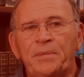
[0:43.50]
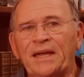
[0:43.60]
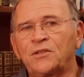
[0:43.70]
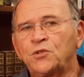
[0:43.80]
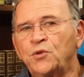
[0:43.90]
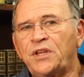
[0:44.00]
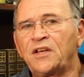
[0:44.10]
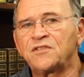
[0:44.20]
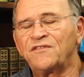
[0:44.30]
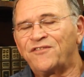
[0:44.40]
Back in
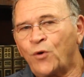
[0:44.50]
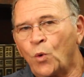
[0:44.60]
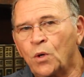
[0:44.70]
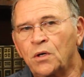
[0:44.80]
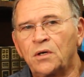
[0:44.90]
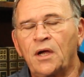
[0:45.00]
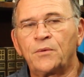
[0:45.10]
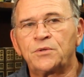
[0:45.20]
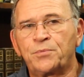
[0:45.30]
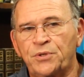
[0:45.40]
2004, I
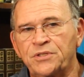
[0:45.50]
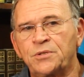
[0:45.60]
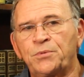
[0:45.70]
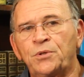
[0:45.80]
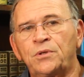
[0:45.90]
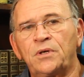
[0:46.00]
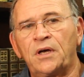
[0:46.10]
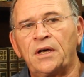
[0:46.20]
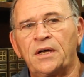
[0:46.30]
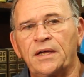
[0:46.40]
was principal.
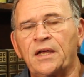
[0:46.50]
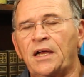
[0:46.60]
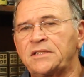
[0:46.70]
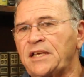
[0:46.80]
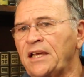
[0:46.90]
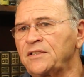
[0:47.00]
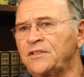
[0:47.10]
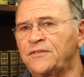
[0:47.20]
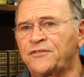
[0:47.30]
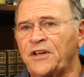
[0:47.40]
I
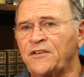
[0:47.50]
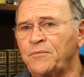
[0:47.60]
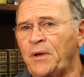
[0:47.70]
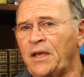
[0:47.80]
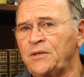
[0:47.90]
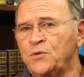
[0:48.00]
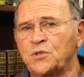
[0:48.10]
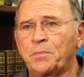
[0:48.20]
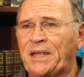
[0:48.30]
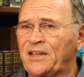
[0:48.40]
contacted a friend of mine who was
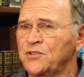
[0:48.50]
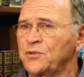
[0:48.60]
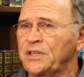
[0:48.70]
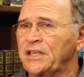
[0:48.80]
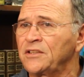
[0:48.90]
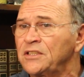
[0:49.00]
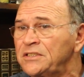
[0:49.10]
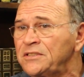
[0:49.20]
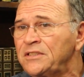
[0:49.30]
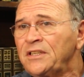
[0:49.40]
a pastor in
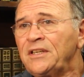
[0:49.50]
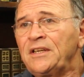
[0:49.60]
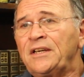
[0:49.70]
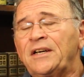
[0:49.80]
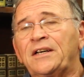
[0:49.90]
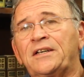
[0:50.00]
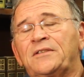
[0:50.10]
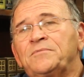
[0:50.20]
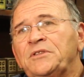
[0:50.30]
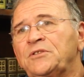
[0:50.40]
England.
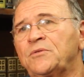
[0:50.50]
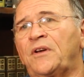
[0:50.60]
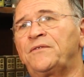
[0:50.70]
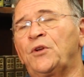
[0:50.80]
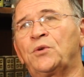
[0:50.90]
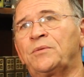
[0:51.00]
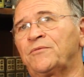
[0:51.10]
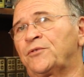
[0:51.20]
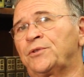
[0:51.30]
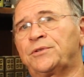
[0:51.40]
I've known him
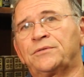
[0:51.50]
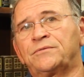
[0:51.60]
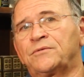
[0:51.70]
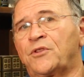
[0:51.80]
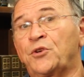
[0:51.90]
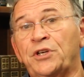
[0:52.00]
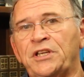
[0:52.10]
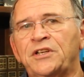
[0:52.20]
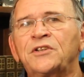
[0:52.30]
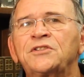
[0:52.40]
for 30
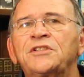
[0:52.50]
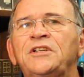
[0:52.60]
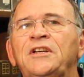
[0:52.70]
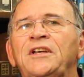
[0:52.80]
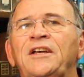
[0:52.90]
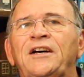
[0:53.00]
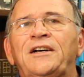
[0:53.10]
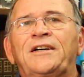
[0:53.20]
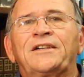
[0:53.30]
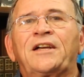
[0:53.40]
years.
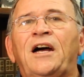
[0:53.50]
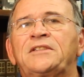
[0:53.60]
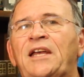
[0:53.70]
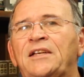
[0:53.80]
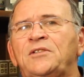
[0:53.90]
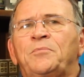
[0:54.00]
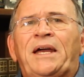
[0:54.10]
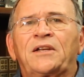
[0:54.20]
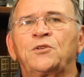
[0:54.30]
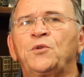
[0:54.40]
Contacted him
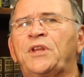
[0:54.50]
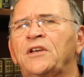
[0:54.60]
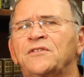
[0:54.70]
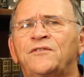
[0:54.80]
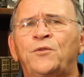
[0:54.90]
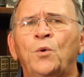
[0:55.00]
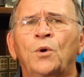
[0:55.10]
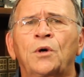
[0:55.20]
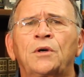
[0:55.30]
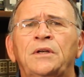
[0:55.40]
back in
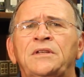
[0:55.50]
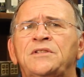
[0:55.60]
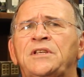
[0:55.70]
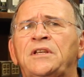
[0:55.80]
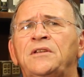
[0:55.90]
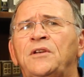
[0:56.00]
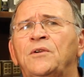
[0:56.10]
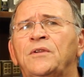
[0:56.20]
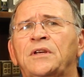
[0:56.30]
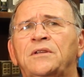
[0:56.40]
2004 and said,
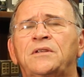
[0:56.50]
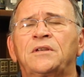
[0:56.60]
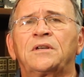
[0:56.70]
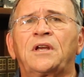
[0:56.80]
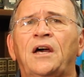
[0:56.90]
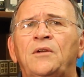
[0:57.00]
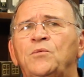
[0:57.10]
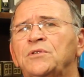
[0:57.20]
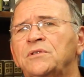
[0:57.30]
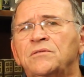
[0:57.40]
that God
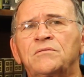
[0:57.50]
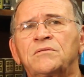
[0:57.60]
was